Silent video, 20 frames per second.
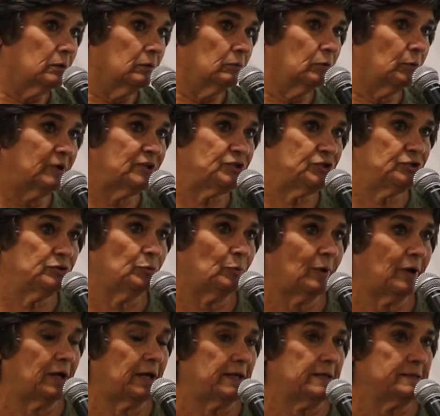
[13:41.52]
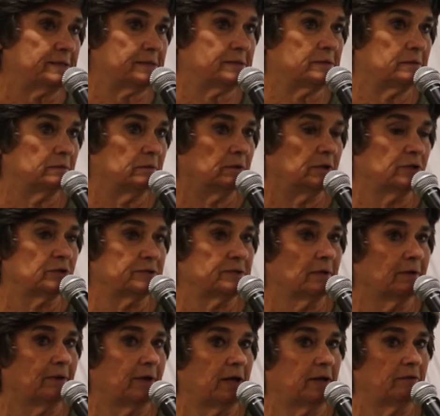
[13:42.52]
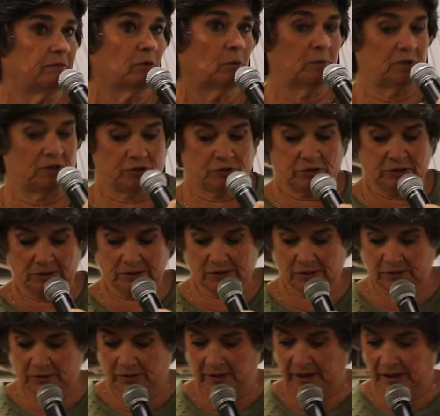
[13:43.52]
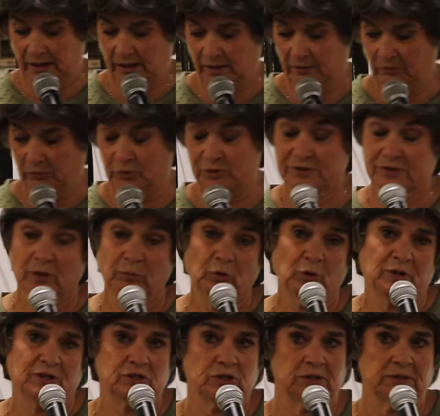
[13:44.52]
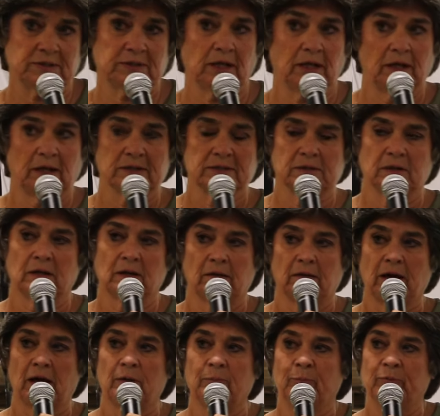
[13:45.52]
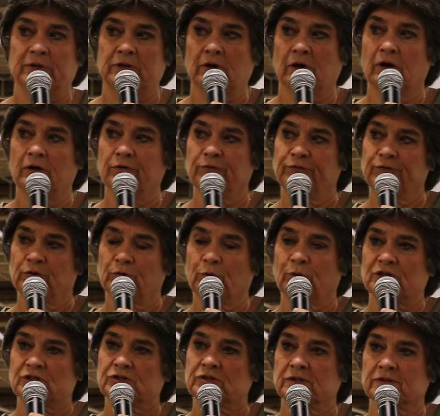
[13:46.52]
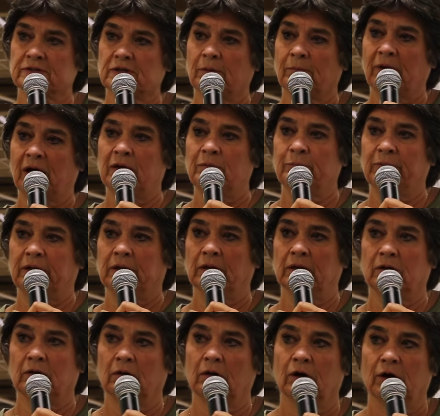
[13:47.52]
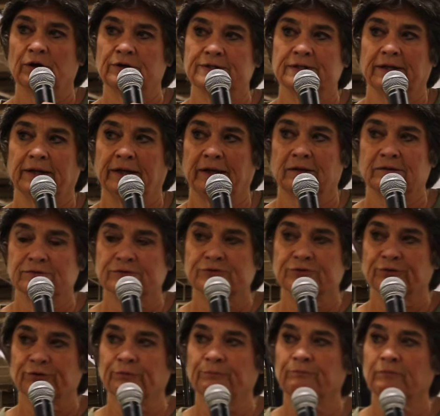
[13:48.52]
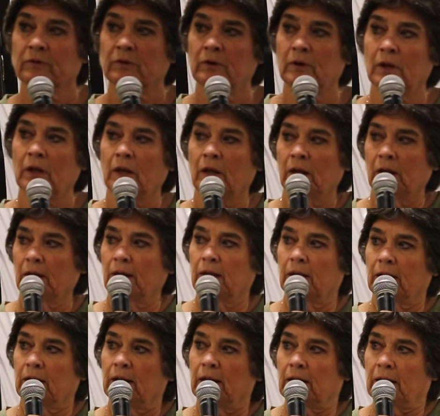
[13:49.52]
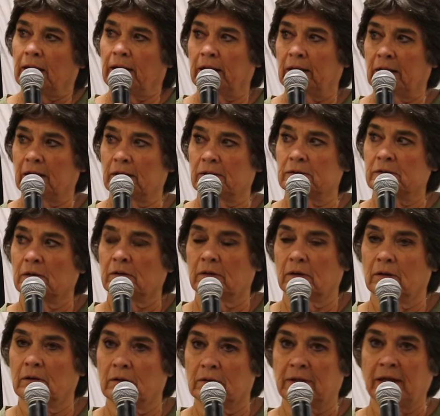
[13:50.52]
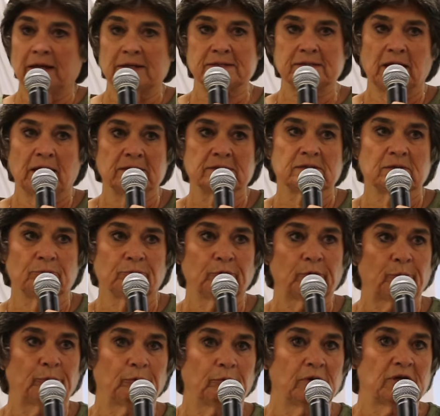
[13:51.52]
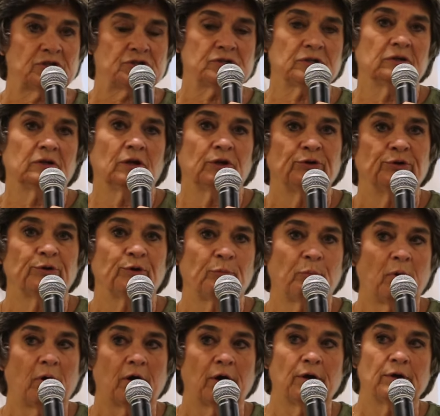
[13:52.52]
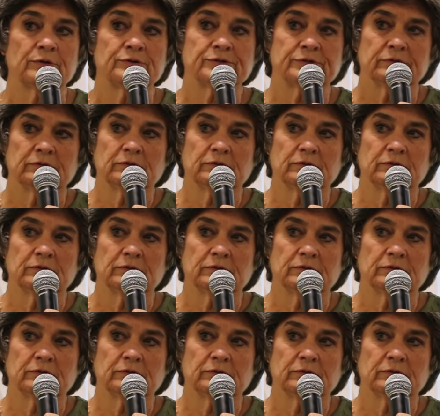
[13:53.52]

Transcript: Question-wise, there's a lot of questions that, or some questions, I guess, not a lot, but there are a few questions that might be a little hard to answer. And that takes some preparation on your part.